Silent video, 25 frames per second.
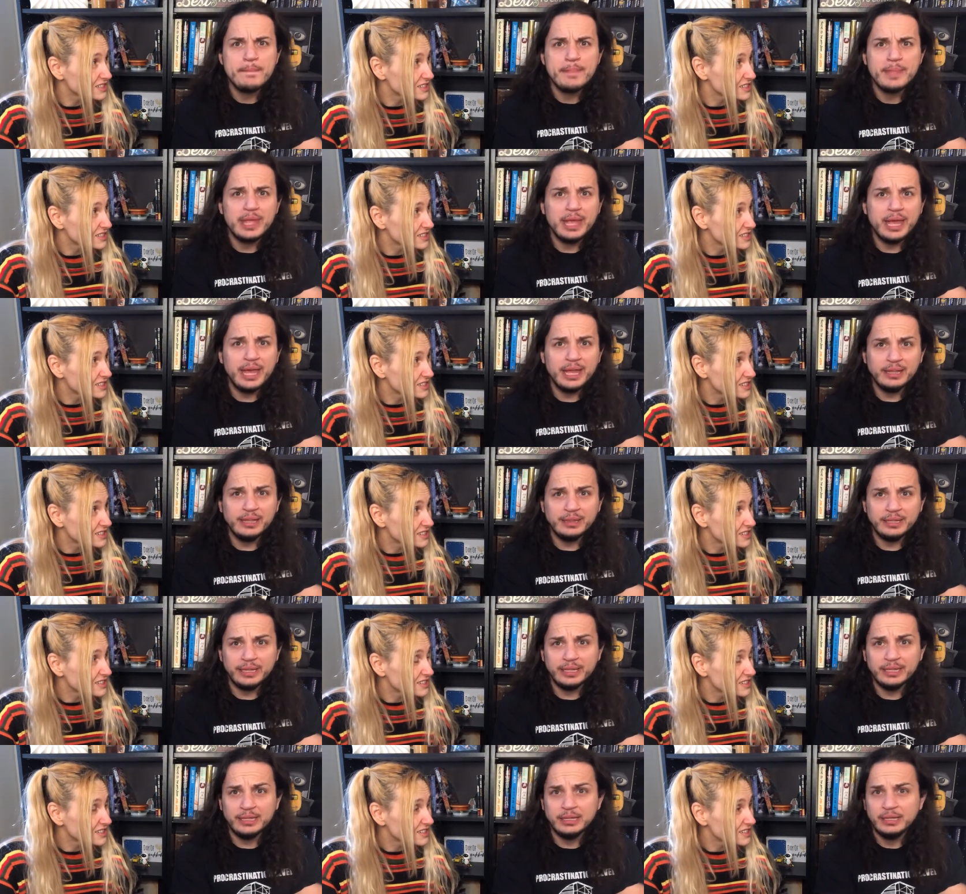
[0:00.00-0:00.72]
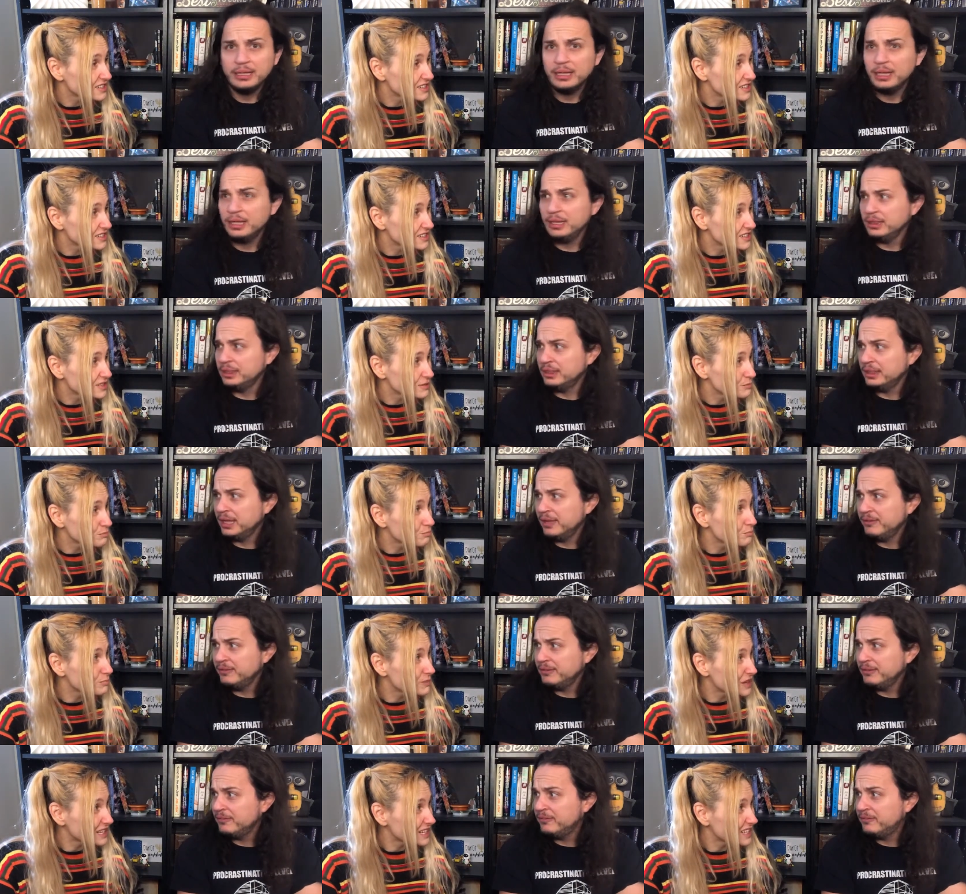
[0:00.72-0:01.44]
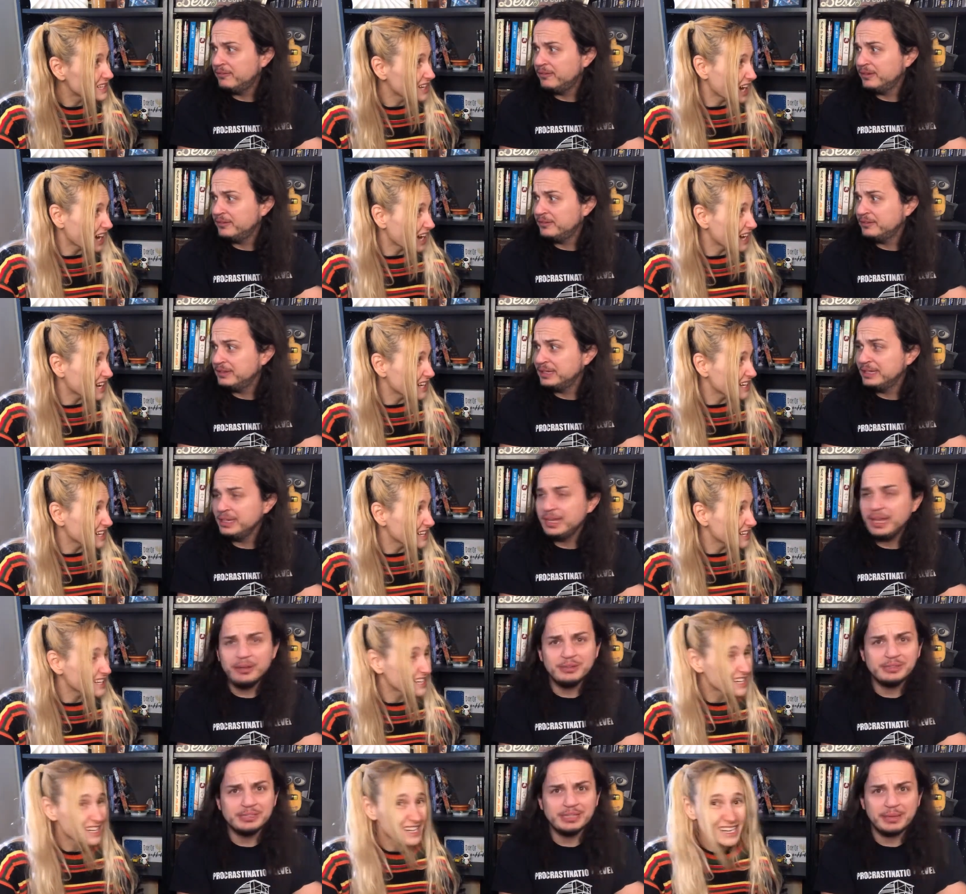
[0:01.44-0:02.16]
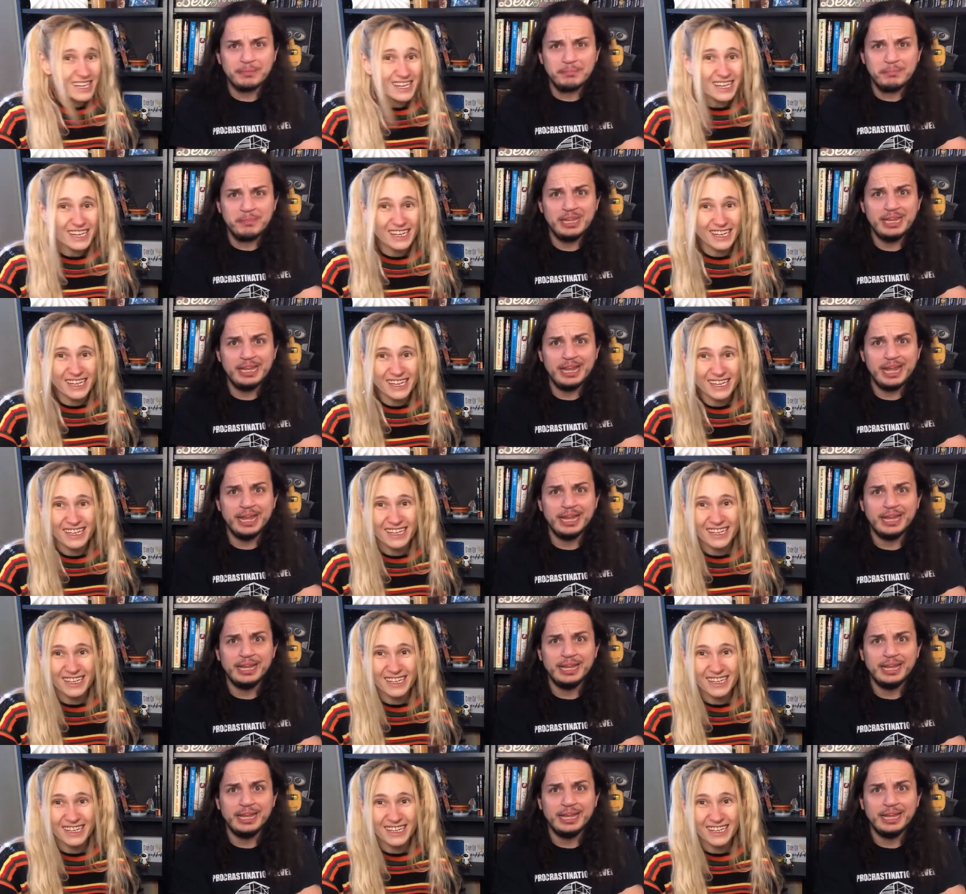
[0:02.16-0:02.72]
Speaker 1: at like 11.50. Yeah, it was like midnight.